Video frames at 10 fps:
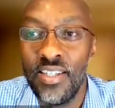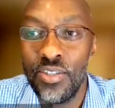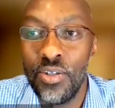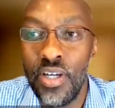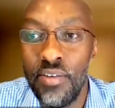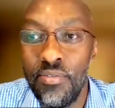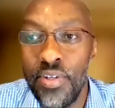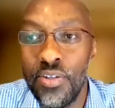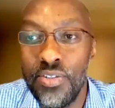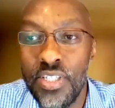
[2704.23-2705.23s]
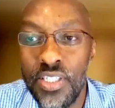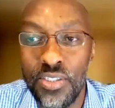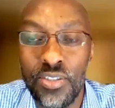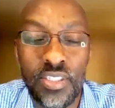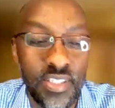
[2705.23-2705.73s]
so every
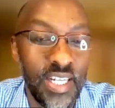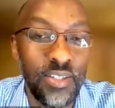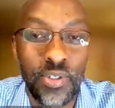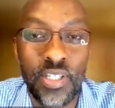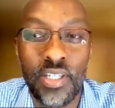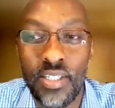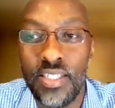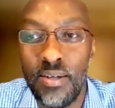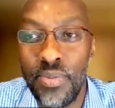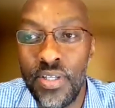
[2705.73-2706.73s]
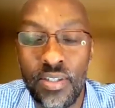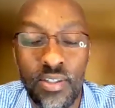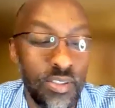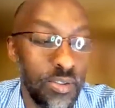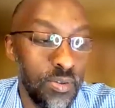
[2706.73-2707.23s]
concession try to get
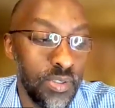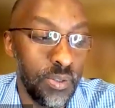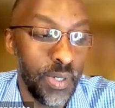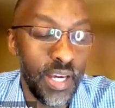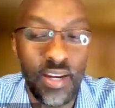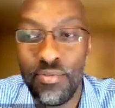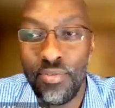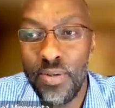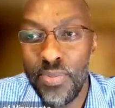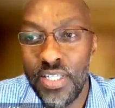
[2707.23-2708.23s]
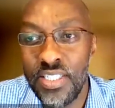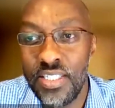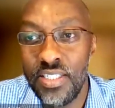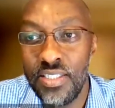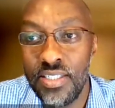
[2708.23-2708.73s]
something. So the way I frame this
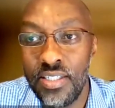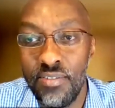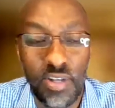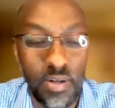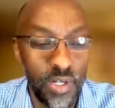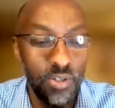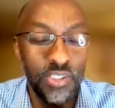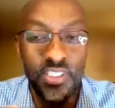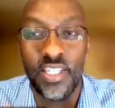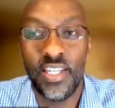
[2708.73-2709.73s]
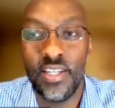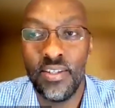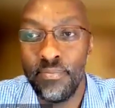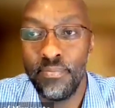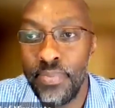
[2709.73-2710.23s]
is if I'm
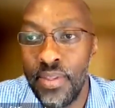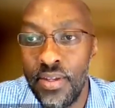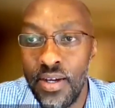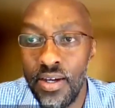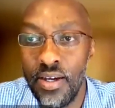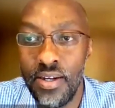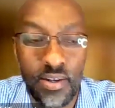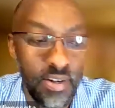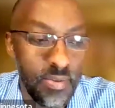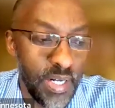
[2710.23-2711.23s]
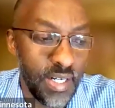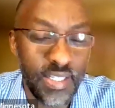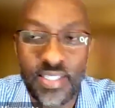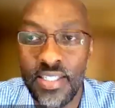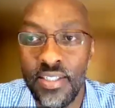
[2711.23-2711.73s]
negotiating uh, an agreement,
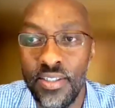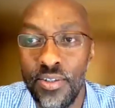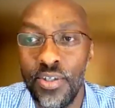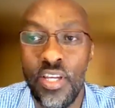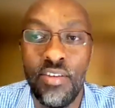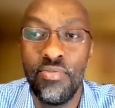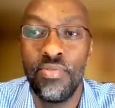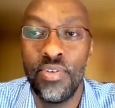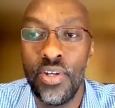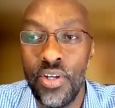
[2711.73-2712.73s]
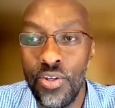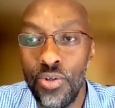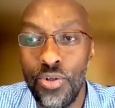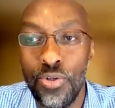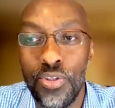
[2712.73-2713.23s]
I say, you know, if
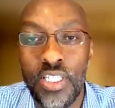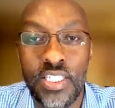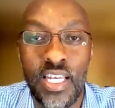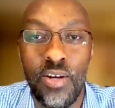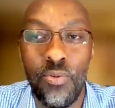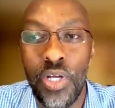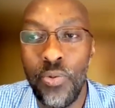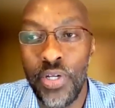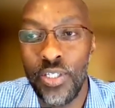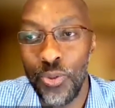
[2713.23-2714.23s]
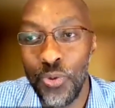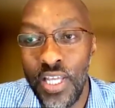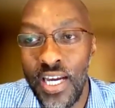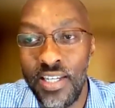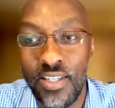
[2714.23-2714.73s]
you do this, then we will do
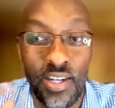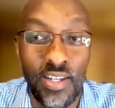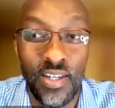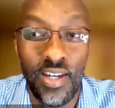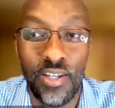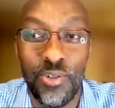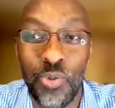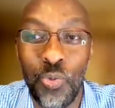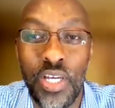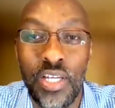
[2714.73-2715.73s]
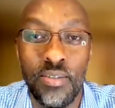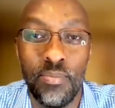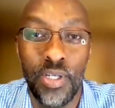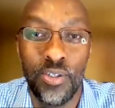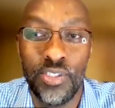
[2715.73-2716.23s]
that. And I use we
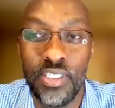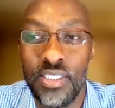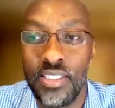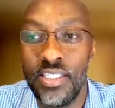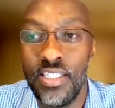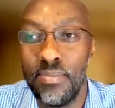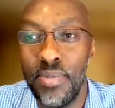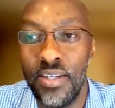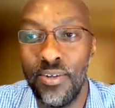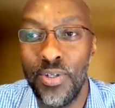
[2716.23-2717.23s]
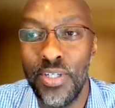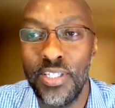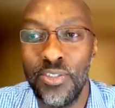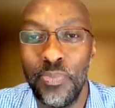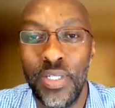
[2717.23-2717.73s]
because it's a team. I don't want
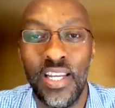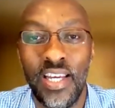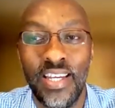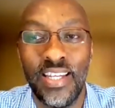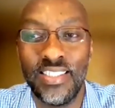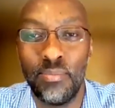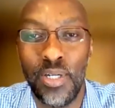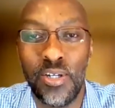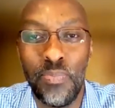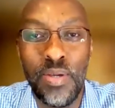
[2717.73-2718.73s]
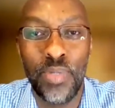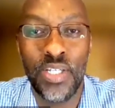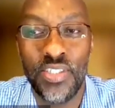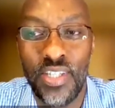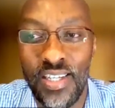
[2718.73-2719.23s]
it to be like it's about me
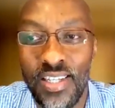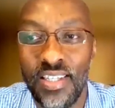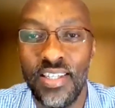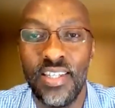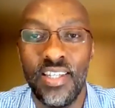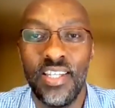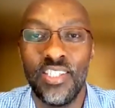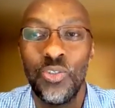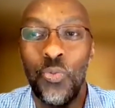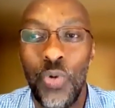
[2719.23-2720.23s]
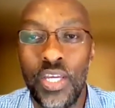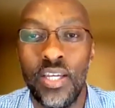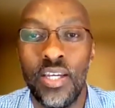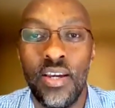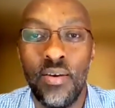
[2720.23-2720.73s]
personally. It's
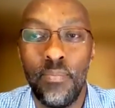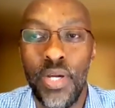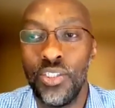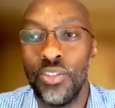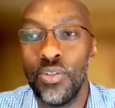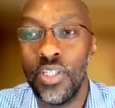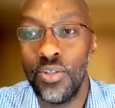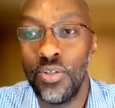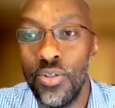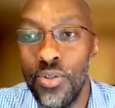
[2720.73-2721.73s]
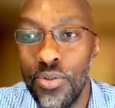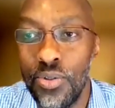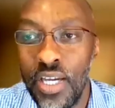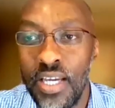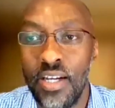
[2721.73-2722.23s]
we. Make sure you you,
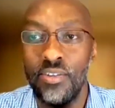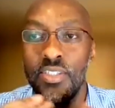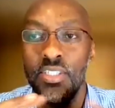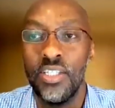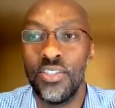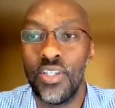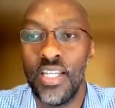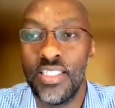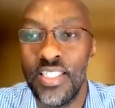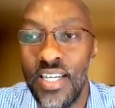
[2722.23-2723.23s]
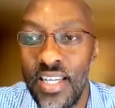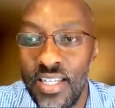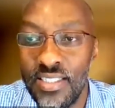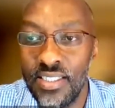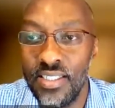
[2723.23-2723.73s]
you kind of contextualize that
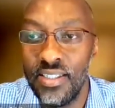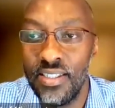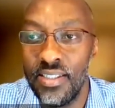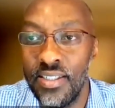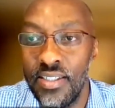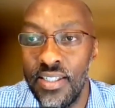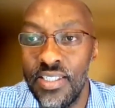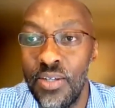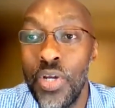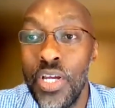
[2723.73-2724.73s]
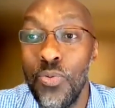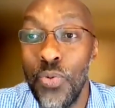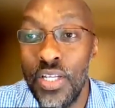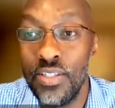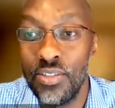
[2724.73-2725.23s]
as uh, as a
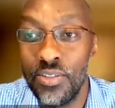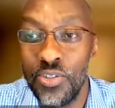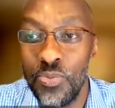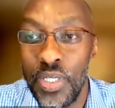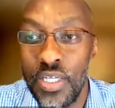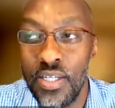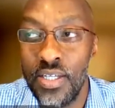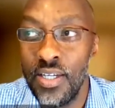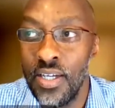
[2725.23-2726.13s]
win-win, so to speak.